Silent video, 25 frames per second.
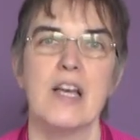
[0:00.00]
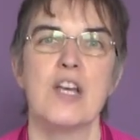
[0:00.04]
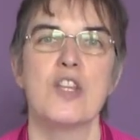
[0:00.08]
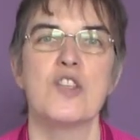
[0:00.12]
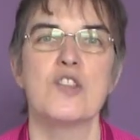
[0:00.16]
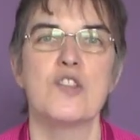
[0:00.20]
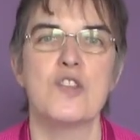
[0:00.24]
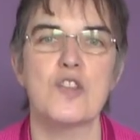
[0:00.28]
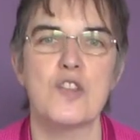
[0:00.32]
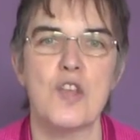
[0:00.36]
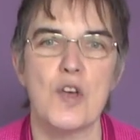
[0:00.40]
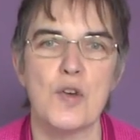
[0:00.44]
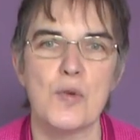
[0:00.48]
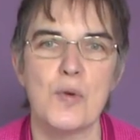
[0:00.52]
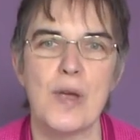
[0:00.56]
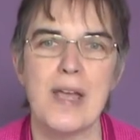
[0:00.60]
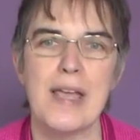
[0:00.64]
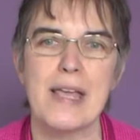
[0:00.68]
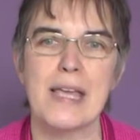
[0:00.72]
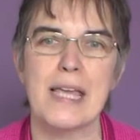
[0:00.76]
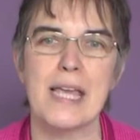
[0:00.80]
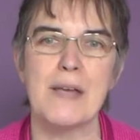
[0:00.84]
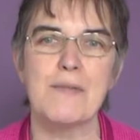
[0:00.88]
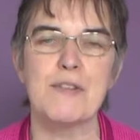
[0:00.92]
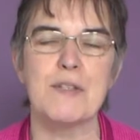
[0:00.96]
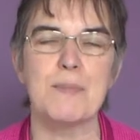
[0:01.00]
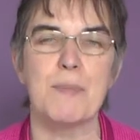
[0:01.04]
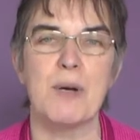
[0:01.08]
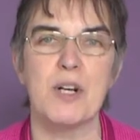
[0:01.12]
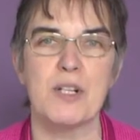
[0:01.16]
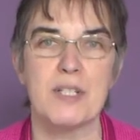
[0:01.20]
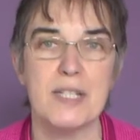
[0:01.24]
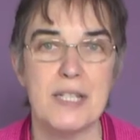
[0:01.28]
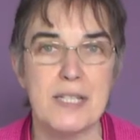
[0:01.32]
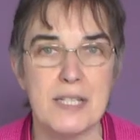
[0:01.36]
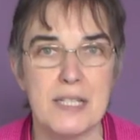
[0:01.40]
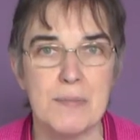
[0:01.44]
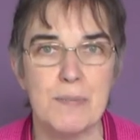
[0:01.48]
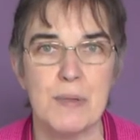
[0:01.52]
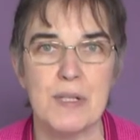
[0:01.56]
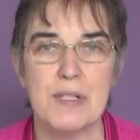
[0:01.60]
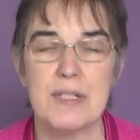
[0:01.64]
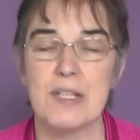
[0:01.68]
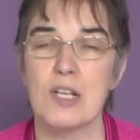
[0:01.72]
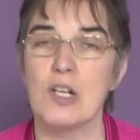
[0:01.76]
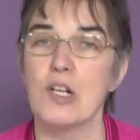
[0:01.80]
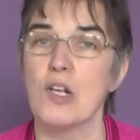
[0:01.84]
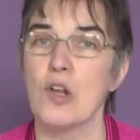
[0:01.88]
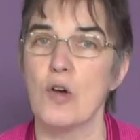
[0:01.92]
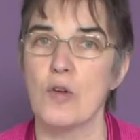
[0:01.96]
So it gives
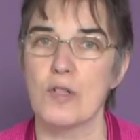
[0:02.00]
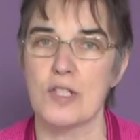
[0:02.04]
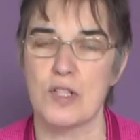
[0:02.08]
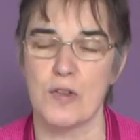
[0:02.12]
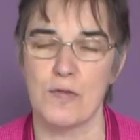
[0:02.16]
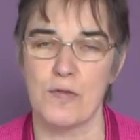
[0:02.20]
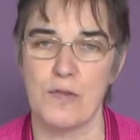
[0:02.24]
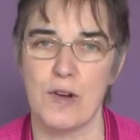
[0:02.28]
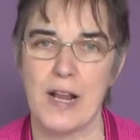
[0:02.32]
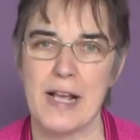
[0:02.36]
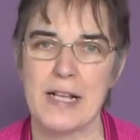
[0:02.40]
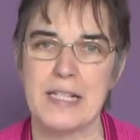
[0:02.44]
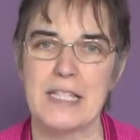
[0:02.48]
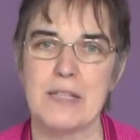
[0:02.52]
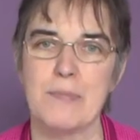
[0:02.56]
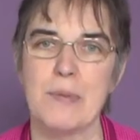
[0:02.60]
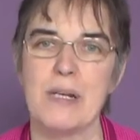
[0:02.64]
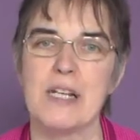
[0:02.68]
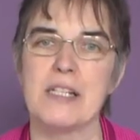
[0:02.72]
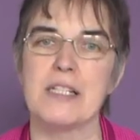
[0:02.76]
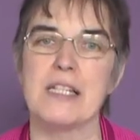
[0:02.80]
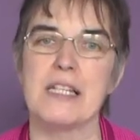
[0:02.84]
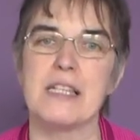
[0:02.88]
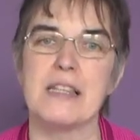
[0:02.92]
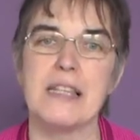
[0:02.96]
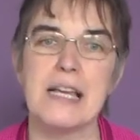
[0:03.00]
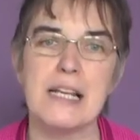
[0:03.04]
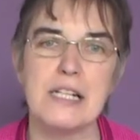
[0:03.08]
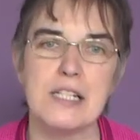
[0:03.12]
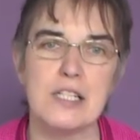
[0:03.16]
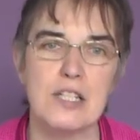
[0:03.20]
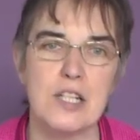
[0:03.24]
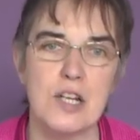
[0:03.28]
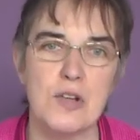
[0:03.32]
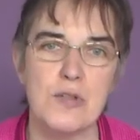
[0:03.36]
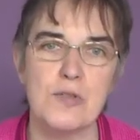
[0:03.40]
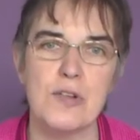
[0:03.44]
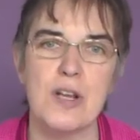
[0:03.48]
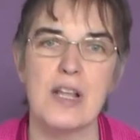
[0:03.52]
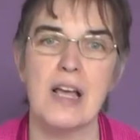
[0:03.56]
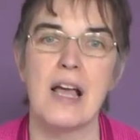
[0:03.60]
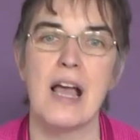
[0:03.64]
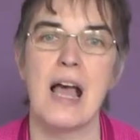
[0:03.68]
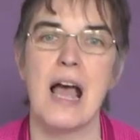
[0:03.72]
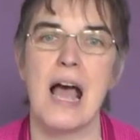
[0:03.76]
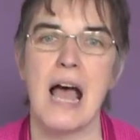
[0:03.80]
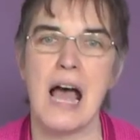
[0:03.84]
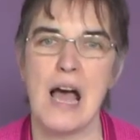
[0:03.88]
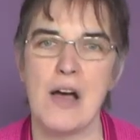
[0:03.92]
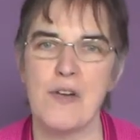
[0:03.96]
participants a lot of flexibility. They don't
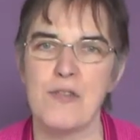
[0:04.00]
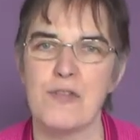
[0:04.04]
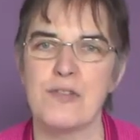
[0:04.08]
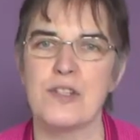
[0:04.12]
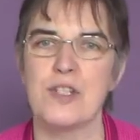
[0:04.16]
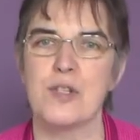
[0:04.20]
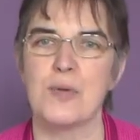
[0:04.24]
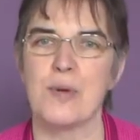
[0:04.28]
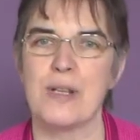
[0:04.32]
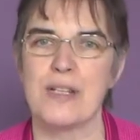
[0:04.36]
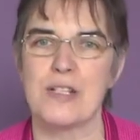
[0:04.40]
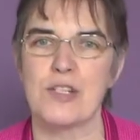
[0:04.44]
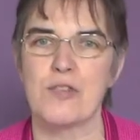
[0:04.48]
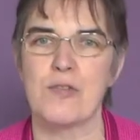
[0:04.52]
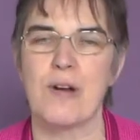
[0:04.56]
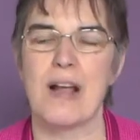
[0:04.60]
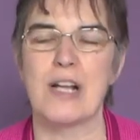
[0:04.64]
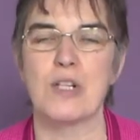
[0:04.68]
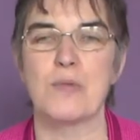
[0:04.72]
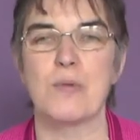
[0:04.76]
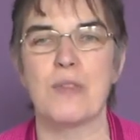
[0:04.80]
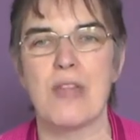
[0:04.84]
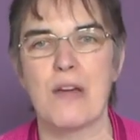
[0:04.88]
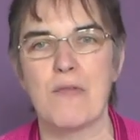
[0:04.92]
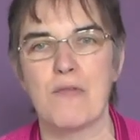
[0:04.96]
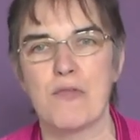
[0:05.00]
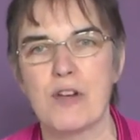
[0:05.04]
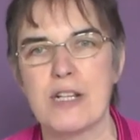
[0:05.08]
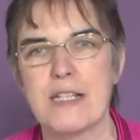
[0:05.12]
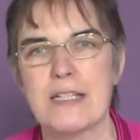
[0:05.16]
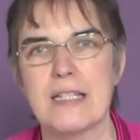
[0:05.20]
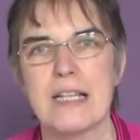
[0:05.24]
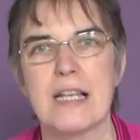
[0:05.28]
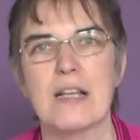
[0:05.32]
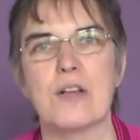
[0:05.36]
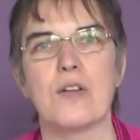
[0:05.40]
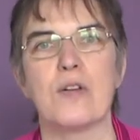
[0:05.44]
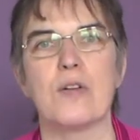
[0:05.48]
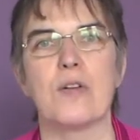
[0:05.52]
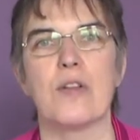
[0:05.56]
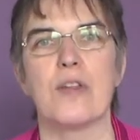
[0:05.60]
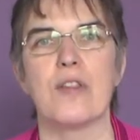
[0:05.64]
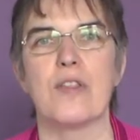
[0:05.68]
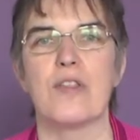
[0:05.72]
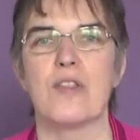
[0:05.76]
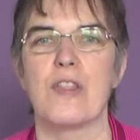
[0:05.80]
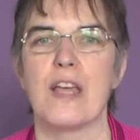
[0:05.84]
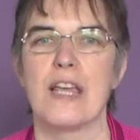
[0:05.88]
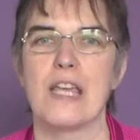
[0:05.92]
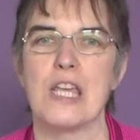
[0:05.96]
have to interact with every single
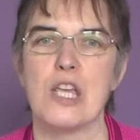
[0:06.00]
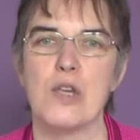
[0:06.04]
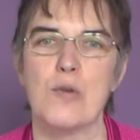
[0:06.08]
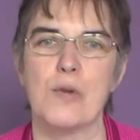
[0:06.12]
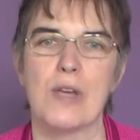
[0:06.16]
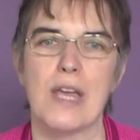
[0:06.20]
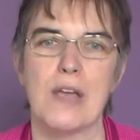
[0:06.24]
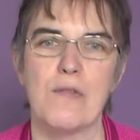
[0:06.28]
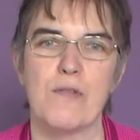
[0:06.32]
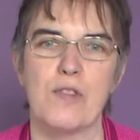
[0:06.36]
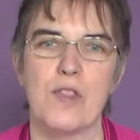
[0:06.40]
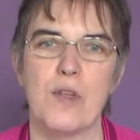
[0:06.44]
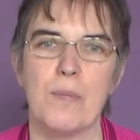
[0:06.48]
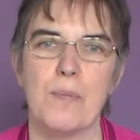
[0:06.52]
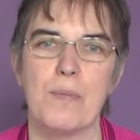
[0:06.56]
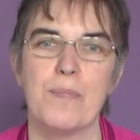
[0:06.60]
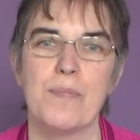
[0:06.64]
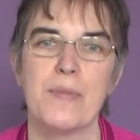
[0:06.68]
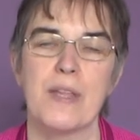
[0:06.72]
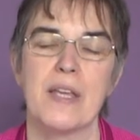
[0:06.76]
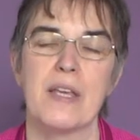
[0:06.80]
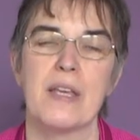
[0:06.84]
thing you give them.